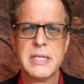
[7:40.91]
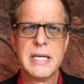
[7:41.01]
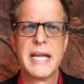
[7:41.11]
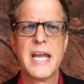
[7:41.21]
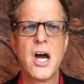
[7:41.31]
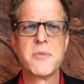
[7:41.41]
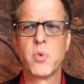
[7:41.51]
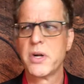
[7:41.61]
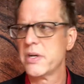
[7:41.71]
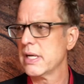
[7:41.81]
And now I'm
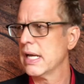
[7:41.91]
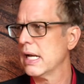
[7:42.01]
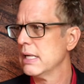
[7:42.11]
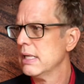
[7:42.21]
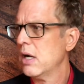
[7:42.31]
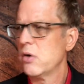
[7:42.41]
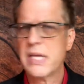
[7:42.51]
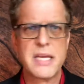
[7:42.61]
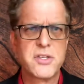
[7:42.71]
wondering, okay,